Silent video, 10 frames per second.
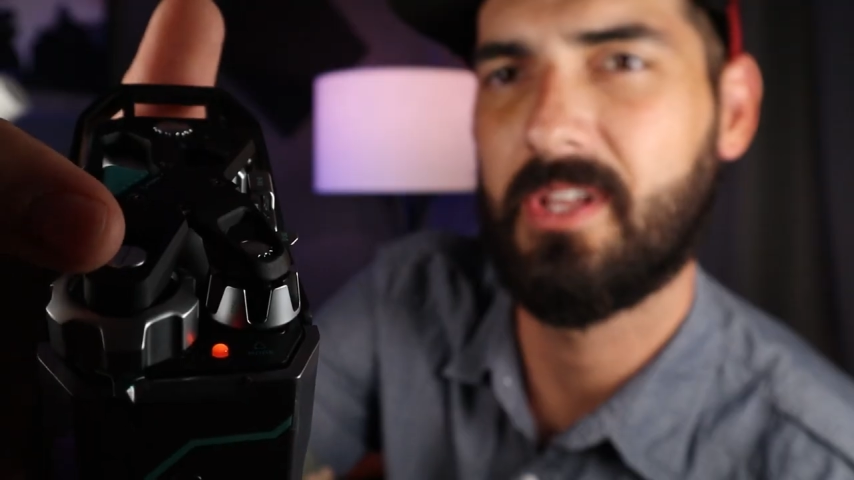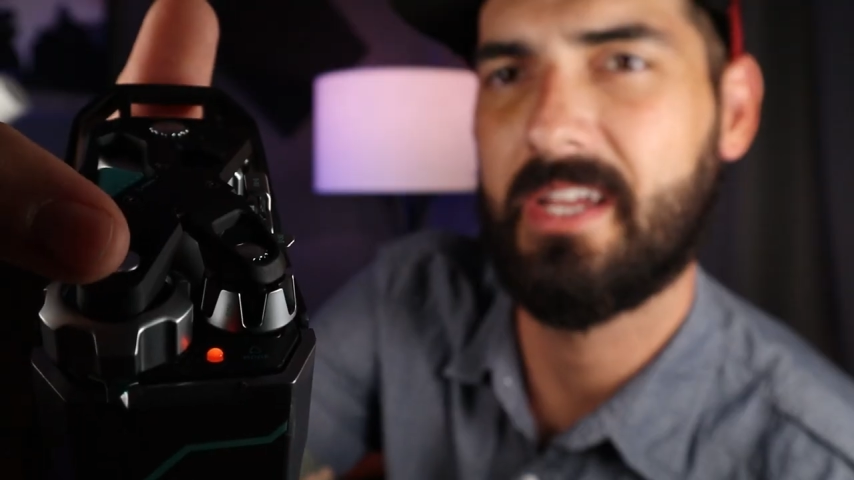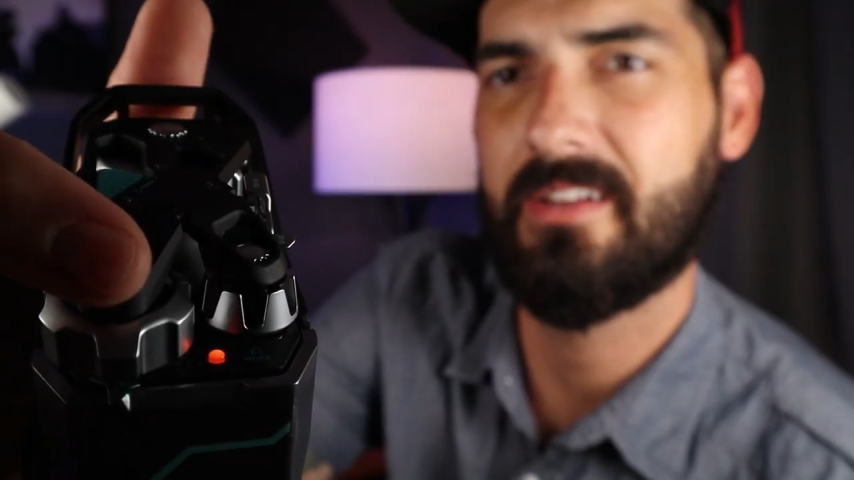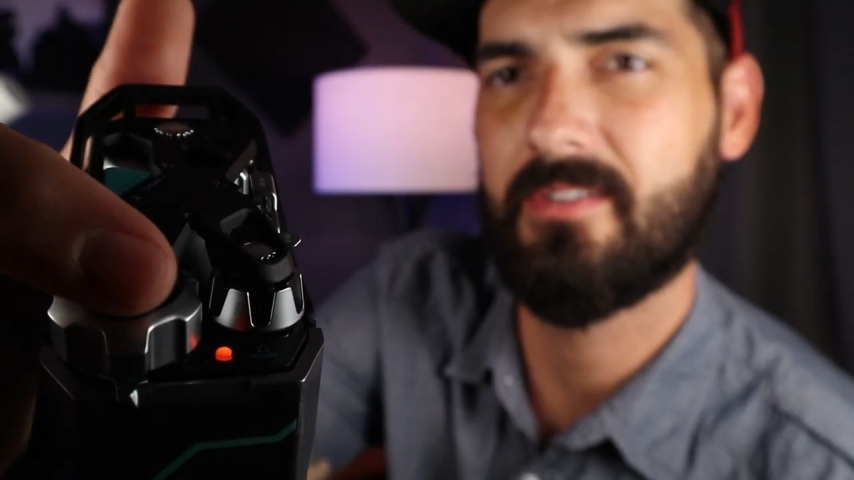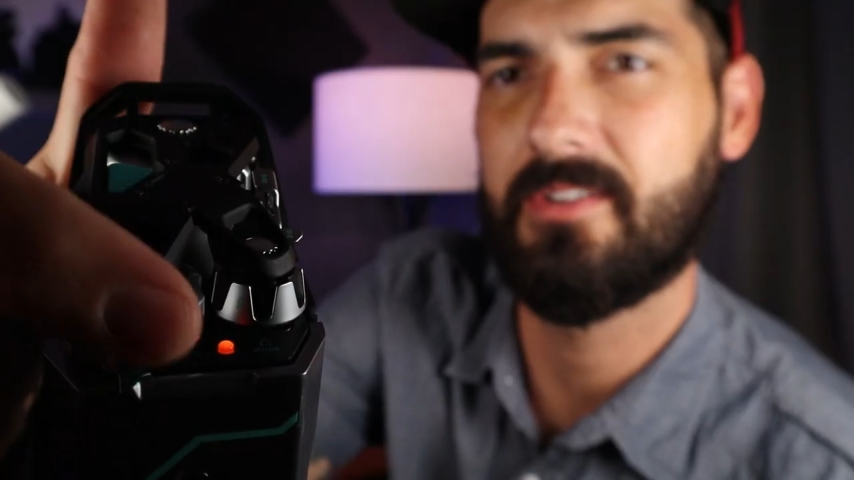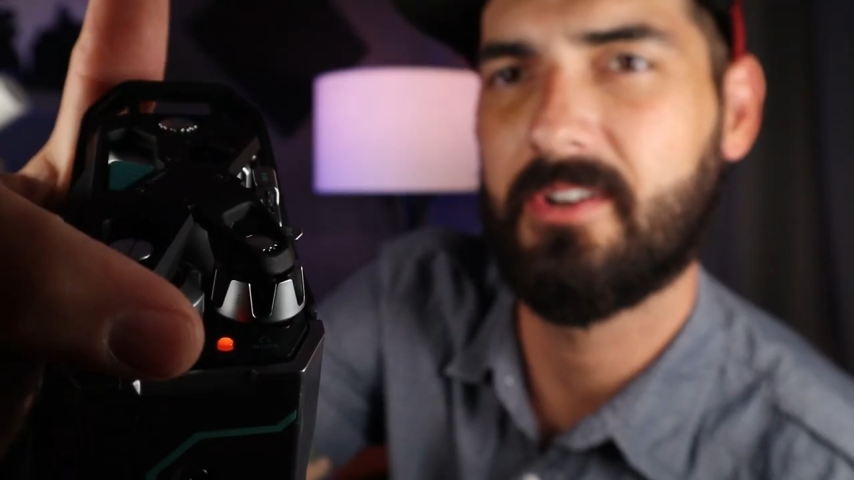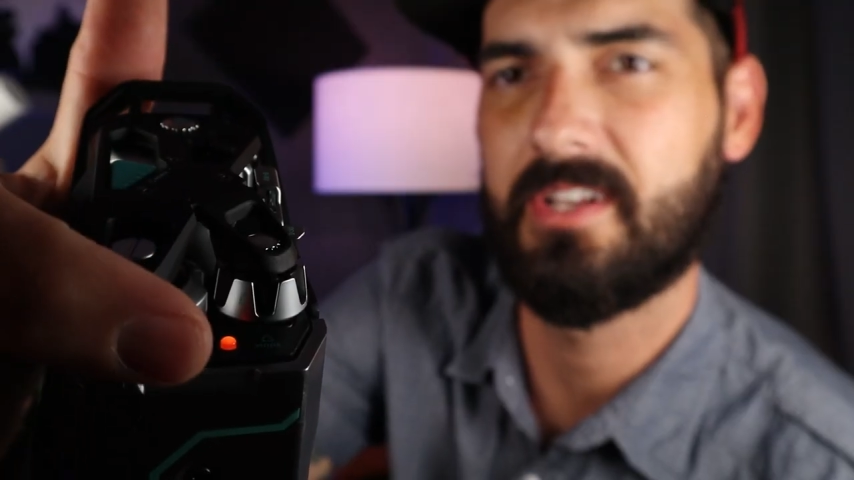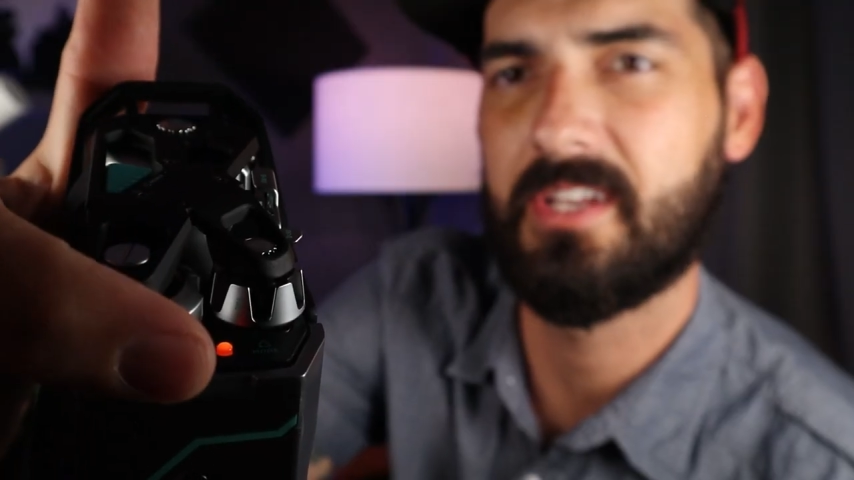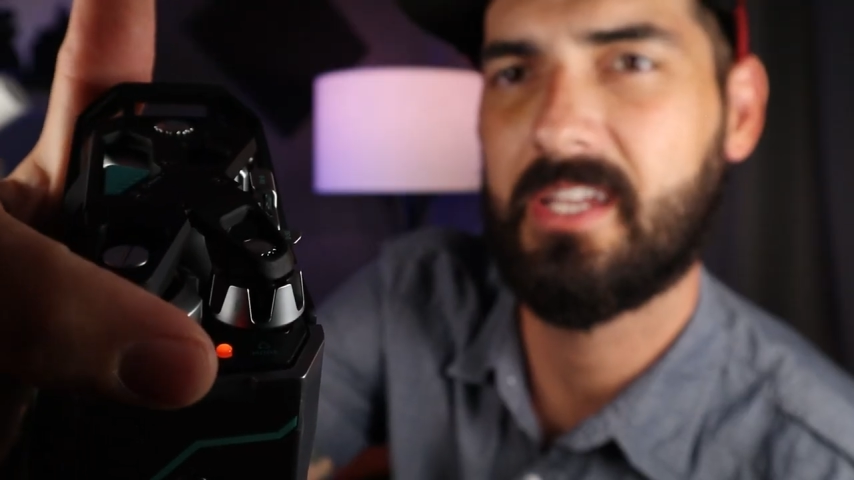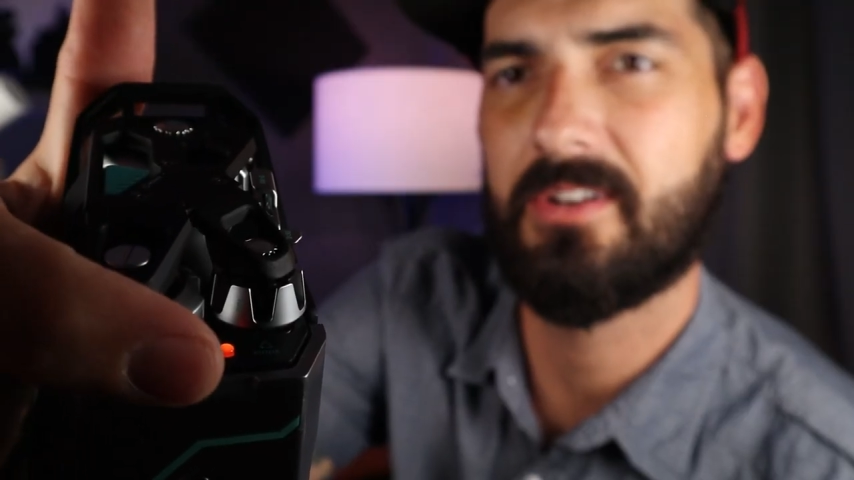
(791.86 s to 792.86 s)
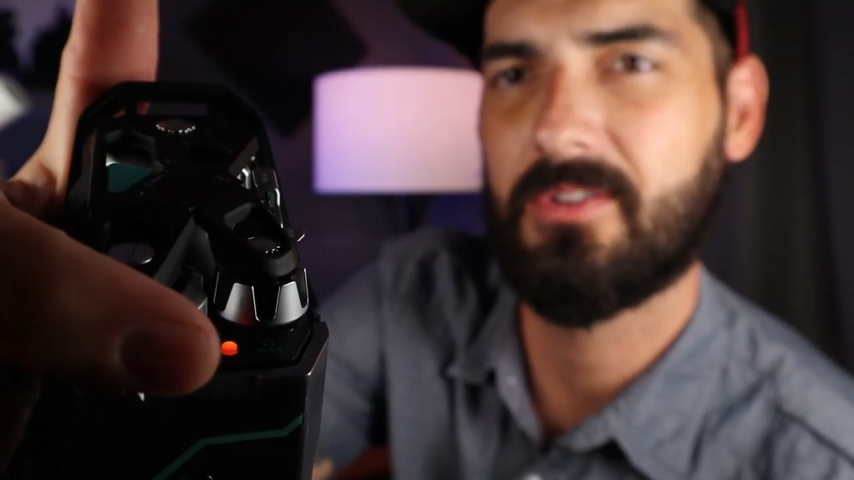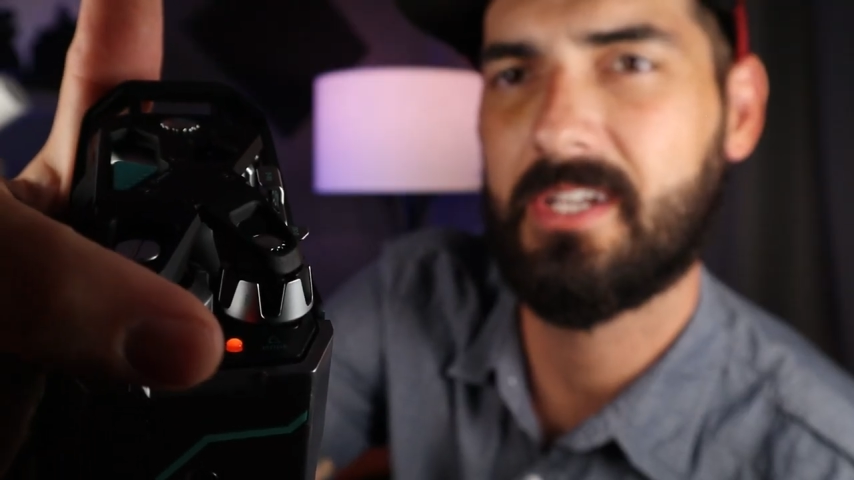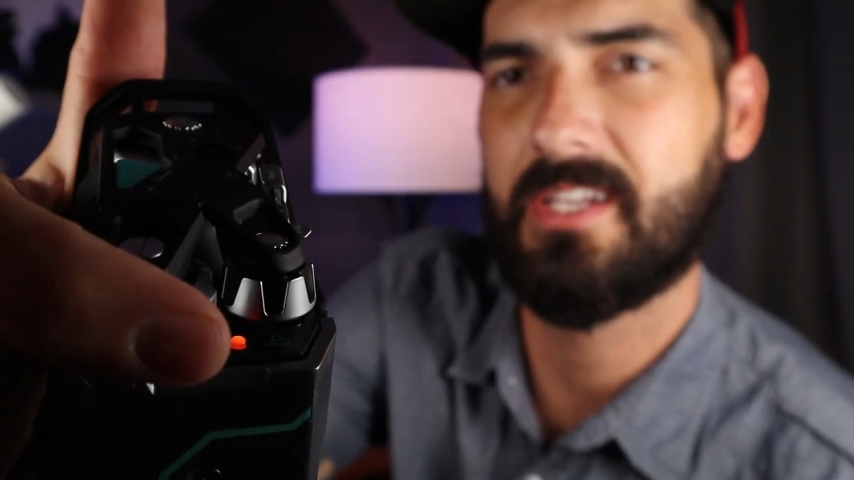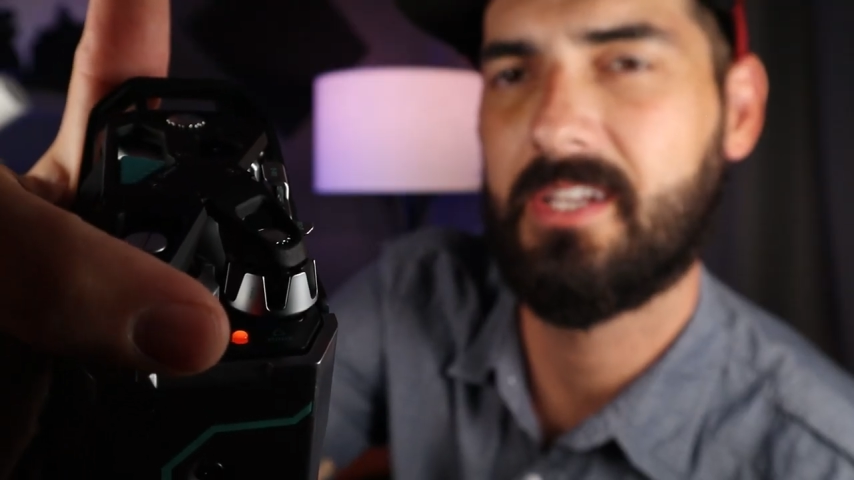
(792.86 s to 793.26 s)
light, or your indicator light